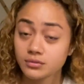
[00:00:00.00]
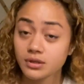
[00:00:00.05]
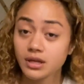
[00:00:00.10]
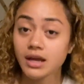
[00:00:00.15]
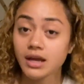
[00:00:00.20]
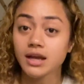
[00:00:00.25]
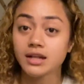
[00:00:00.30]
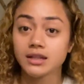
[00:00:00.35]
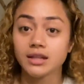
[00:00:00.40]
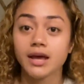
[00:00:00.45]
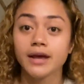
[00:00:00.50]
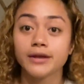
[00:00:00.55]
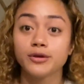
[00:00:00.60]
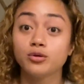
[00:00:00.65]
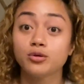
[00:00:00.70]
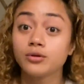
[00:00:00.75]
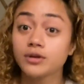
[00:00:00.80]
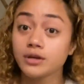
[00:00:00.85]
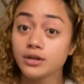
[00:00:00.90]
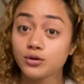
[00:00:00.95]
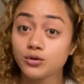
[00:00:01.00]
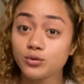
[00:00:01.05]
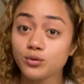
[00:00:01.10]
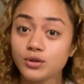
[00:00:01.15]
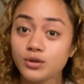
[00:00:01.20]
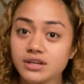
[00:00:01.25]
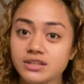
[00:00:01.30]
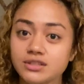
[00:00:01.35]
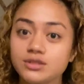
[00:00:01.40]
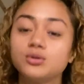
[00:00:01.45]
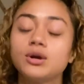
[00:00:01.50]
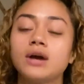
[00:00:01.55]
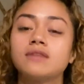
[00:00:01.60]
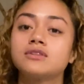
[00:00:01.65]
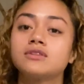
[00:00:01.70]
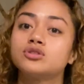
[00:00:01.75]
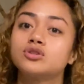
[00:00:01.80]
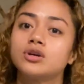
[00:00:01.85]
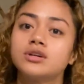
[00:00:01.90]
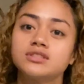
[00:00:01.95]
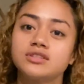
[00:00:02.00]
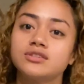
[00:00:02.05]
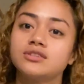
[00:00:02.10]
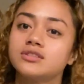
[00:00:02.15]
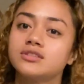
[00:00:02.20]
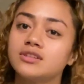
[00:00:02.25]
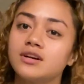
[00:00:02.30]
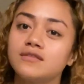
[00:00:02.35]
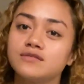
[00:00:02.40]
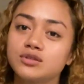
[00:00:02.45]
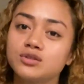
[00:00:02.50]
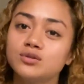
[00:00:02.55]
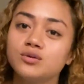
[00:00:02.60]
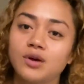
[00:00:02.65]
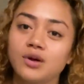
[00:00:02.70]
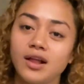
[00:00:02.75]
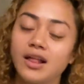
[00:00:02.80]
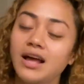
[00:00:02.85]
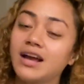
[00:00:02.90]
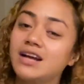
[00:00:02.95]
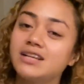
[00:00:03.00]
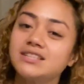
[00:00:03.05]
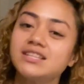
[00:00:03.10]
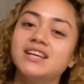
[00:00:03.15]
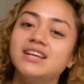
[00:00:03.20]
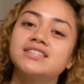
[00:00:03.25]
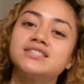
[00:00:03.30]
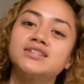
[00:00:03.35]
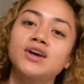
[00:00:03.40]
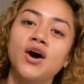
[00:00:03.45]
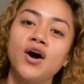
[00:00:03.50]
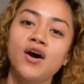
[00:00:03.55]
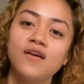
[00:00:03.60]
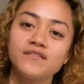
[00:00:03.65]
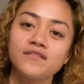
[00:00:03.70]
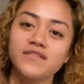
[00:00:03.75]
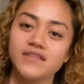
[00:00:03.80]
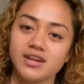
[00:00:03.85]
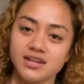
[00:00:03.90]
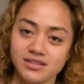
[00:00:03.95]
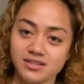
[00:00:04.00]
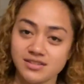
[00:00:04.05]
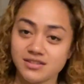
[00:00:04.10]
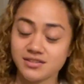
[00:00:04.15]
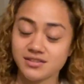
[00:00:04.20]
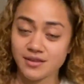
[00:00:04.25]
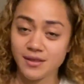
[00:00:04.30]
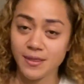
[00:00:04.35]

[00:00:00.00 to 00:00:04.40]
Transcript: and that you can do this. You have to trust in yourself too. Like I said, it's confidence.